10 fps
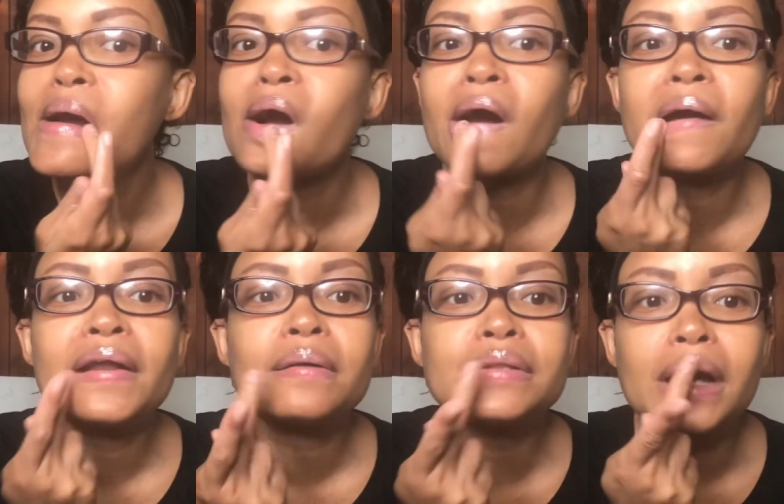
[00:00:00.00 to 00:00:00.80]
I already
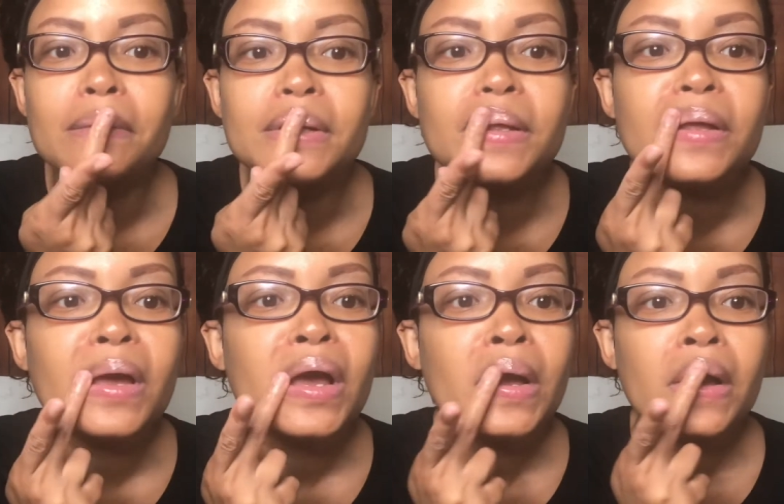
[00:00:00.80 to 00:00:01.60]
know what time it is.
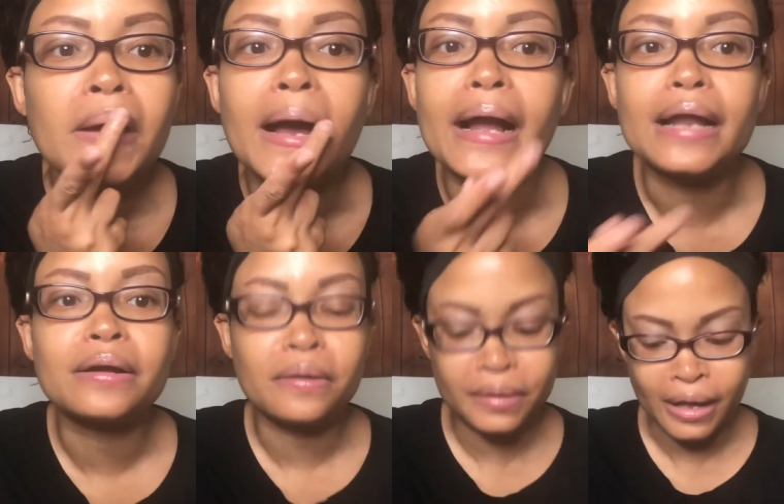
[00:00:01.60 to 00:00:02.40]
I got to
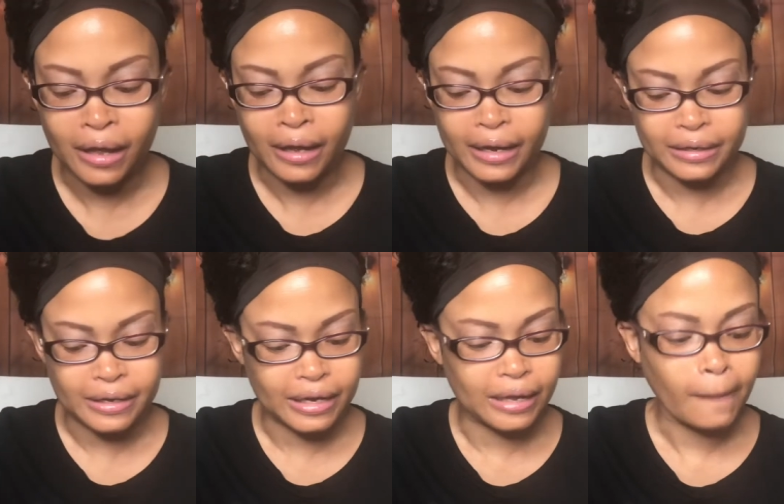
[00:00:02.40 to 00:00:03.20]
go, y'all. I got to
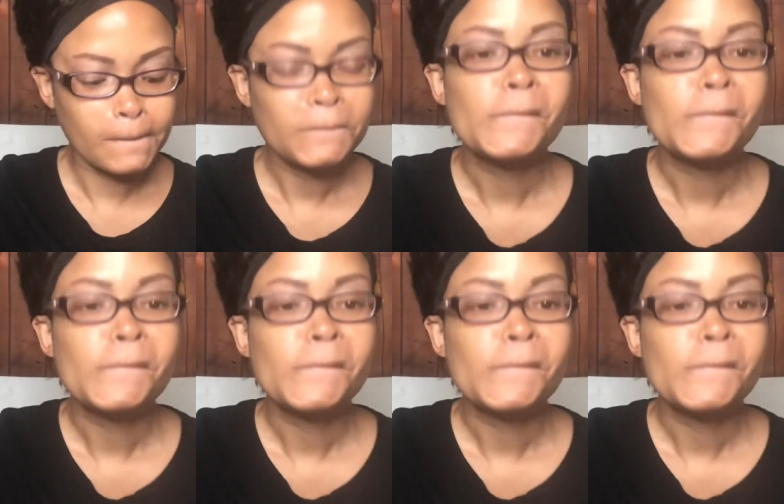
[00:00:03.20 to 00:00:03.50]
head out.